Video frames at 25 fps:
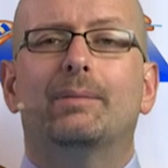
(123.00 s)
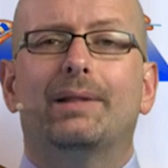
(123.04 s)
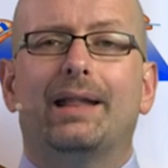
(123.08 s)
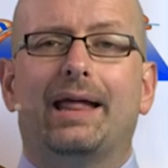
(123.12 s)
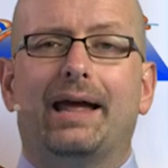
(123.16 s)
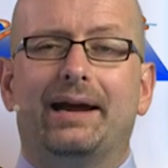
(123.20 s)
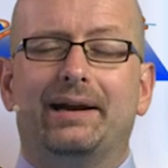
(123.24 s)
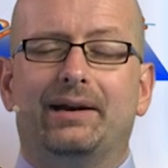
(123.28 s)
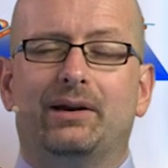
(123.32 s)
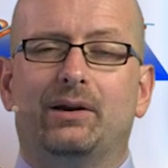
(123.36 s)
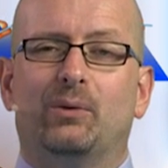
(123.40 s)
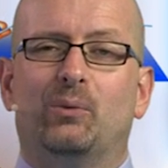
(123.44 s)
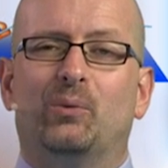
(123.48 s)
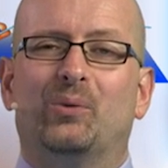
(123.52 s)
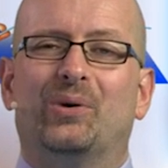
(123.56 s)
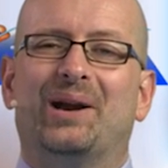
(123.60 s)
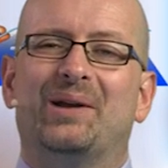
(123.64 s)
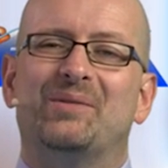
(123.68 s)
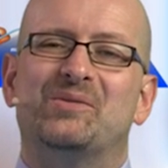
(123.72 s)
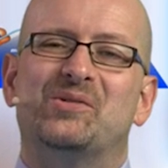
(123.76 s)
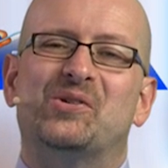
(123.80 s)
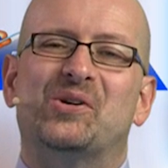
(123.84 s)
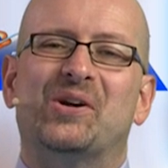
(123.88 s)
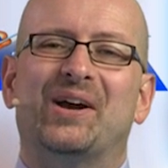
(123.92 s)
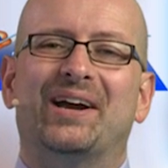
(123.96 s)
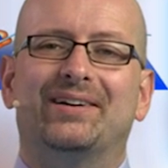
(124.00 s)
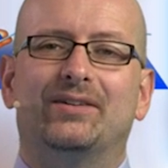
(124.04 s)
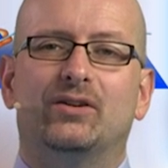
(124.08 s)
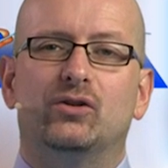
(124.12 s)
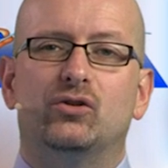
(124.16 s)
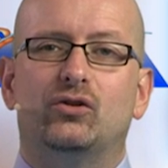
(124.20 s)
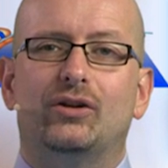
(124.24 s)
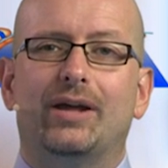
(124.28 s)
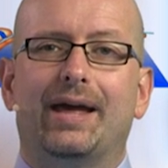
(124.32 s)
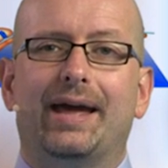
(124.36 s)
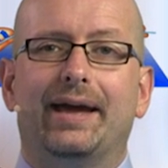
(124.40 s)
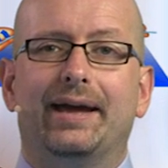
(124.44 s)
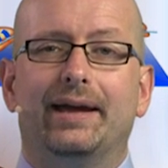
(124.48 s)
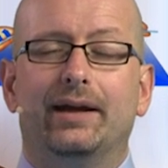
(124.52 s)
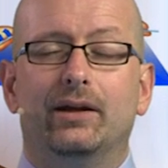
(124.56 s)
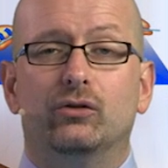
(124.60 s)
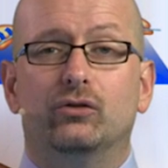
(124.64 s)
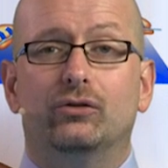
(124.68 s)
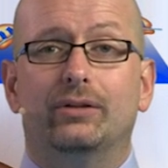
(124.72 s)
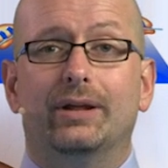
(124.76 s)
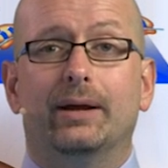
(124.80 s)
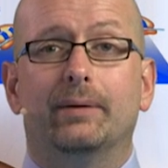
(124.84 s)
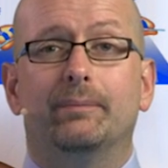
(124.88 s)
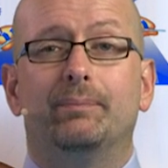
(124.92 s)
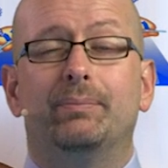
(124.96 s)
line, what I'm trying to say is
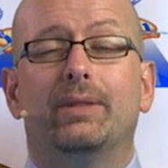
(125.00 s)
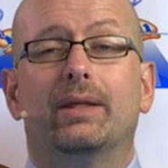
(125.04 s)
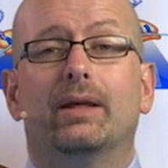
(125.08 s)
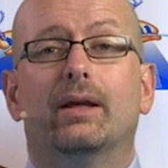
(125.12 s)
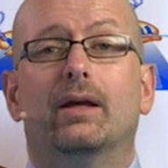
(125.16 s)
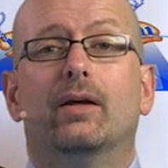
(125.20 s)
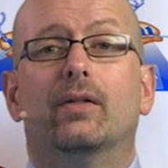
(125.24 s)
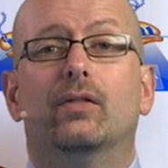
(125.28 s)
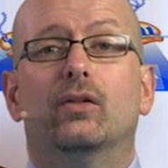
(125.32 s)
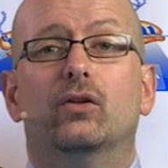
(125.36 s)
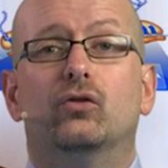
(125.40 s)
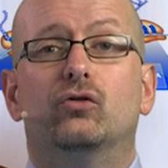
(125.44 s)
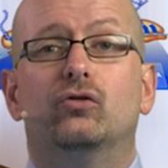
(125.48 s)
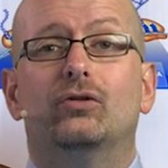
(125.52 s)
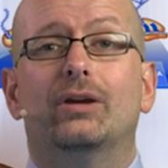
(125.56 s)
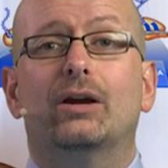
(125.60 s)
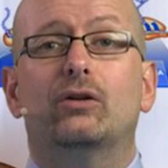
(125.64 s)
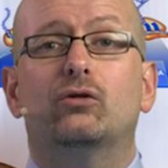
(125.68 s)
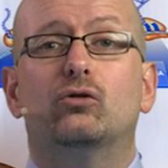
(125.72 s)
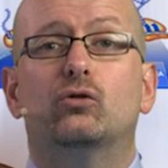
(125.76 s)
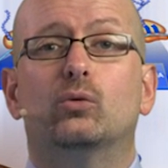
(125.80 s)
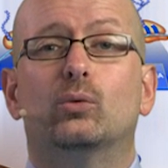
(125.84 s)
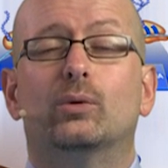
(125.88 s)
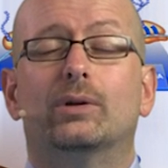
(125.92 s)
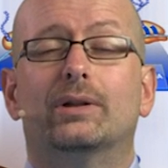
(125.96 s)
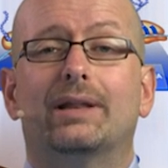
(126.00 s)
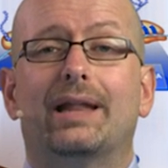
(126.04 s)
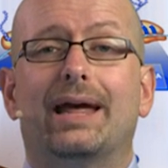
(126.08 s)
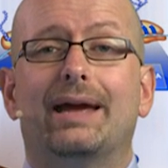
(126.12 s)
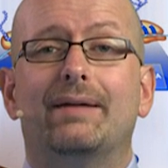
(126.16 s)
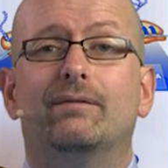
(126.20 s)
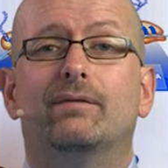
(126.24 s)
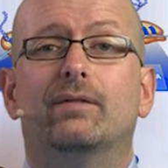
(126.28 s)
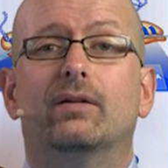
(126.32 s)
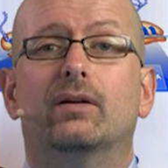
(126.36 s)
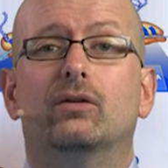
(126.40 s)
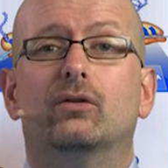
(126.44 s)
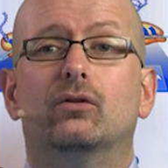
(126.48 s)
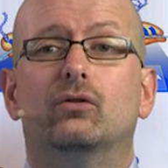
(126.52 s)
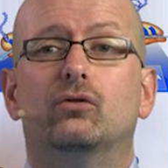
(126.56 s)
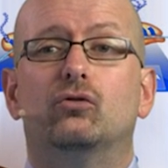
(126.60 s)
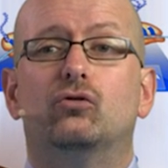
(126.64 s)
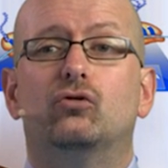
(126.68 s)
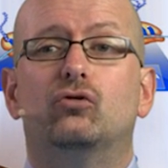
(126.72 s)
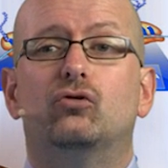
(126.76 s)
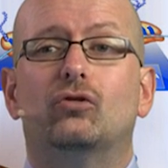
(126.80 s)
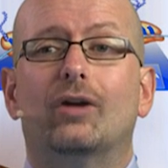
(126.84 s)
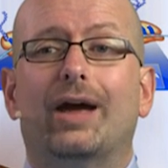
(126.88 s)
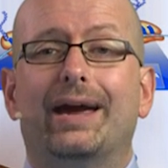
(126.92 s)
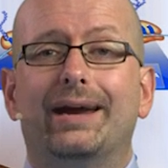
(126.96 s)
that the sexual life
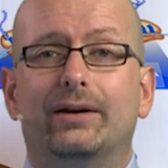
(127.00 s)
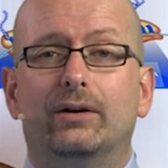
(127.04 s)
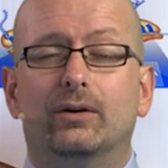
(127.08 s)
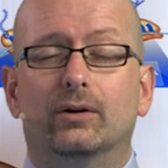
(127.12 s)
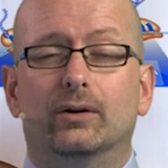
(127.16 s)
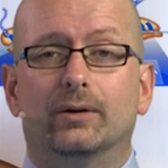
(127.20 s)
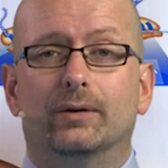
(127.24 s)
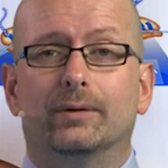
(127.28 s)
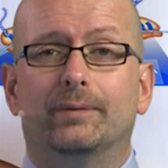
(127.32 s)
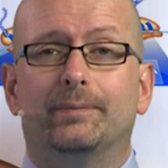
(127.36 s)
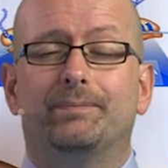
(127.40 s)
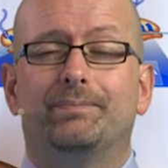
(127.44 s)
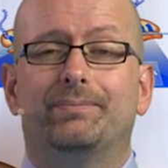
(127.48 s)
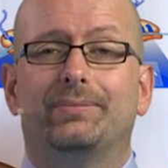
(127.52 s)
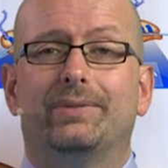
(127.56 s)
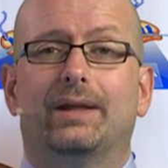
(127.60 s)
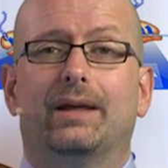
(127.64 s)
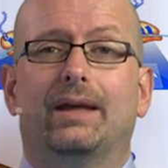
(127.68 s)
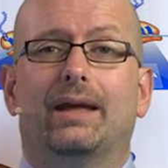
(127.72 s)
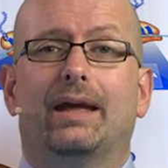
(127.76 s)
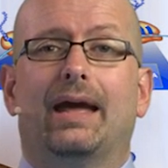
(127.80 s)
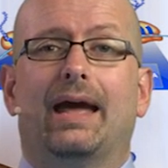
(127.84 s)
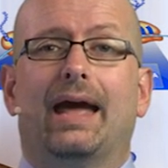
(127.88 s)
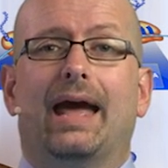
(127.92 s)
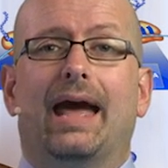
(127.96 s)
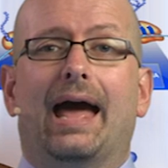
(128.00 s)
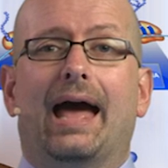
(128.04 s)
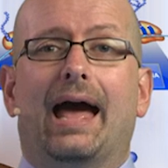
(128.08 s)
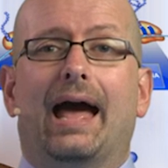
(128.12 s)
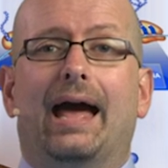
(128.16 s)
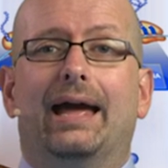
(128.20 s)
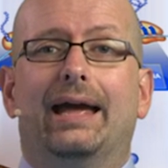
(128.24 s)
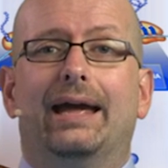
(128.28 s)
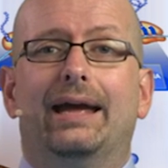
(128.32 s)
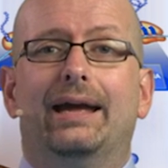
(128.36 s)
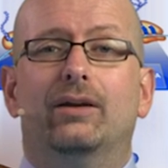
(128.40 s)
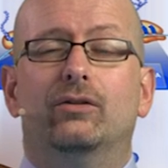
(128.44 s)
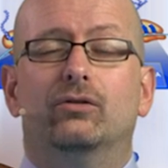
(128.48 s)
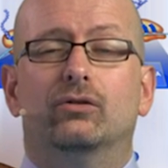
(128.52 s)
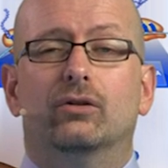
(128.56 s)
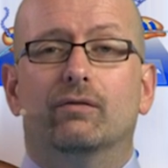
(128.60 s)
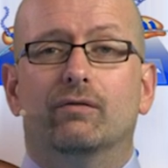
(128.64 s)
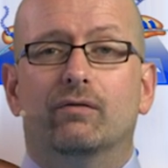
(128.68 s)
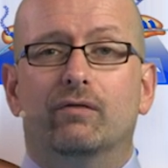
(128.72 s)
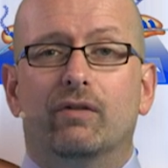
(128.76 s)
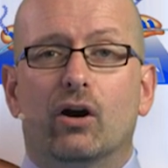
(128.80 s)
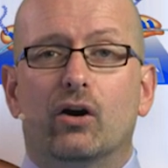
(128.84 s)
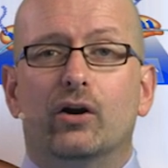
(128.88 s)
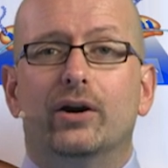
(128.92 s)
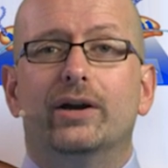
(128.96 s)
cycle is a
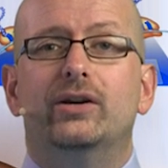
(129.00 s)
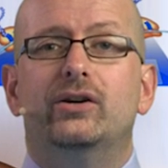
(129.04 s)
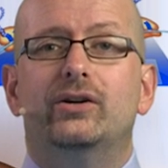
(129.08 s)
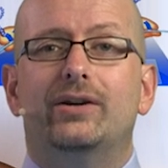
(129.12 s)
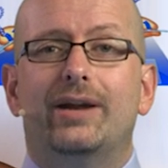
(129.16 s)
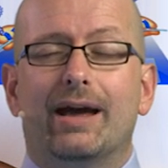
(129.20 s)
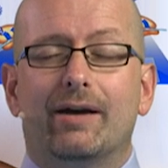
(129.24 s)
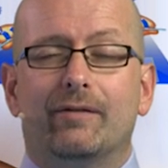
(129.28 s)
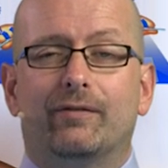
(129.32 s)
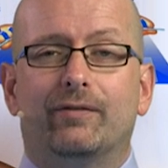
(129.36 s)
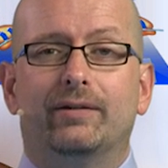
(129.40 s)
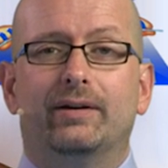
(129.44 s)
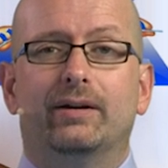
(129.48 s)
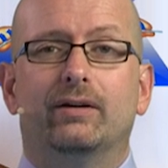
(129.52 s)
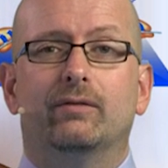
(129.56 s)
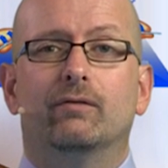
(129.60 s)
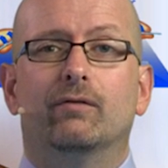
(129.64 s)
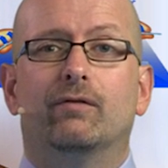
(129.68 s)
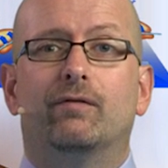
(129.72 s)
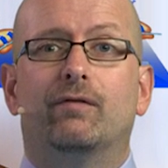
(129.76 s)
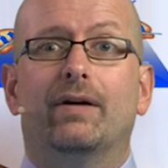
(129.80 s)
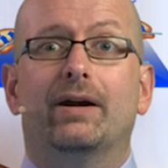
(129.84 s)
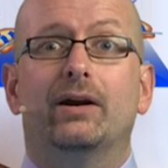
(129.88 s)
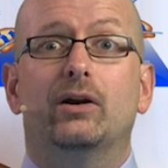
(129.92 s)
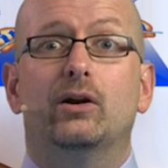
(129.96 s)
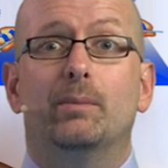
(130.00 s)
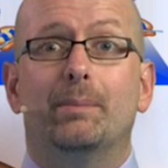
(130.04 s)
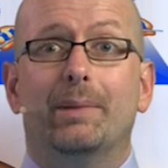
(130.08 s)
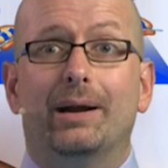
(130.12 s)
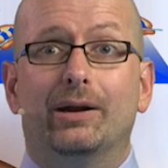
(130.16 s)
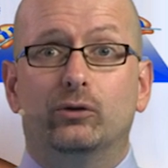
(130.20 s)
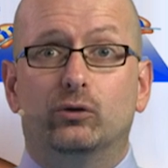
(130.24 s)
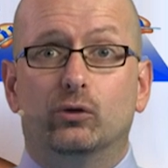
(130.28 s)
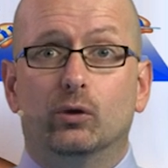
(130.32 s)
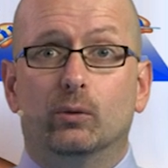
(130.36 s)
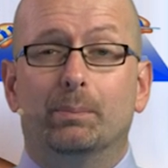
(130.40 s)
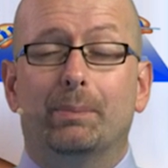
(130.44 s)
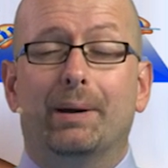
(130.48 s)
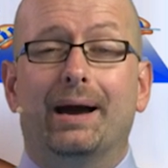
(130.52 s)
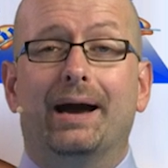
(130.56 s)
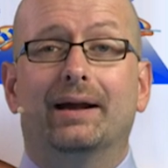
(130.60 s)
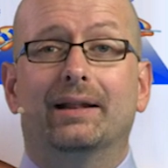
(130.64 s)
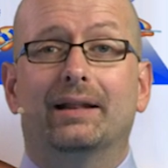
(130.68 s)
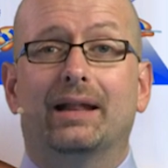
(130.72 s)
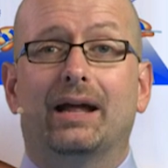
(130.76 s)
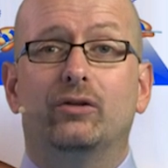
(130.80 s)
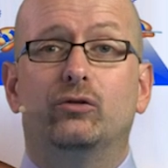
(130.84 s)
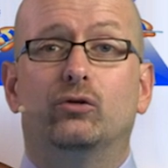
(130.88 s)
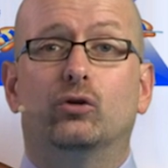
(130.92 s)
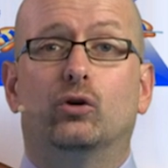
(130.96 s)
very definite and fundamental
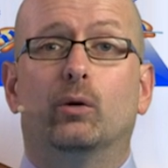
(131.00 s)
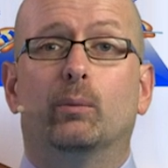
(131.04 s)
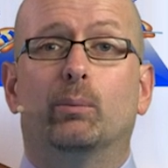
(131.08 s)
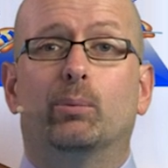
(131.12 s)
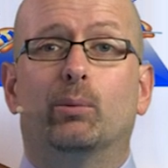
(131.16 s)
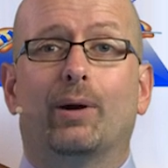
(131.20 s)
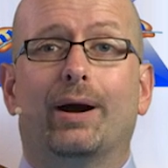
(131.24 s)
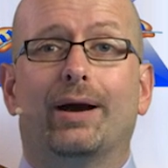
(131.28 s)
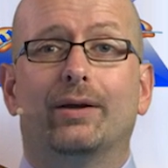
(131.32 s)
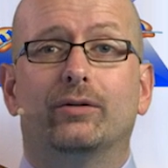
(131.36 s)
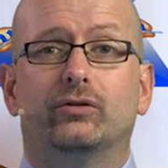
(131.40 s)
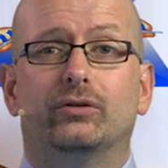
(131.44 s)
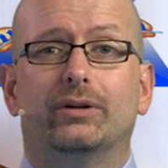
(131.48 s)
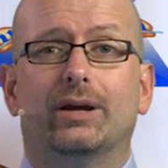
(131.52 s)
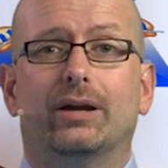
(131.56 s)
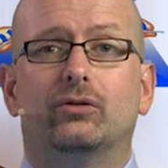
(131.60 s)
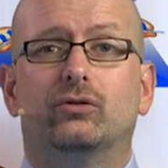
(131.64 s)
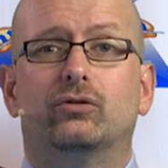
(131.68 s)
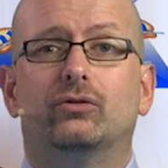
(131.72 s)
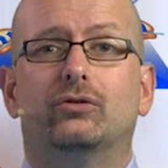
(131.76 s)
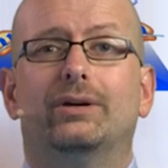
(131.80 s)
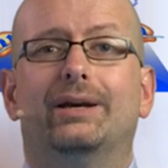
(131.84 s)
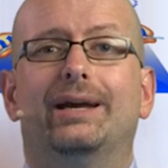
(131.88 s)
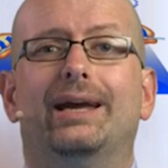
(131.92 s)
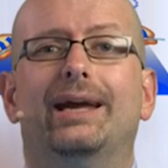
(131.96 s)
biological process.